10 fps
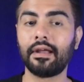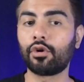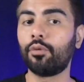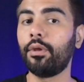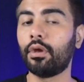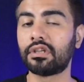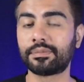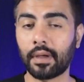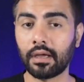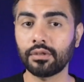That could be your
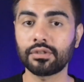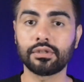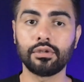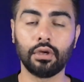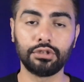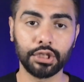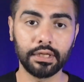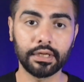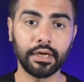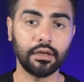spouse, your
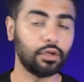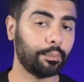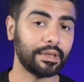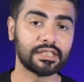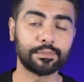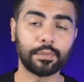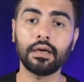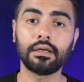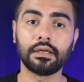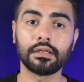children, your business
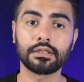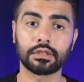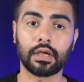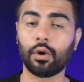partners,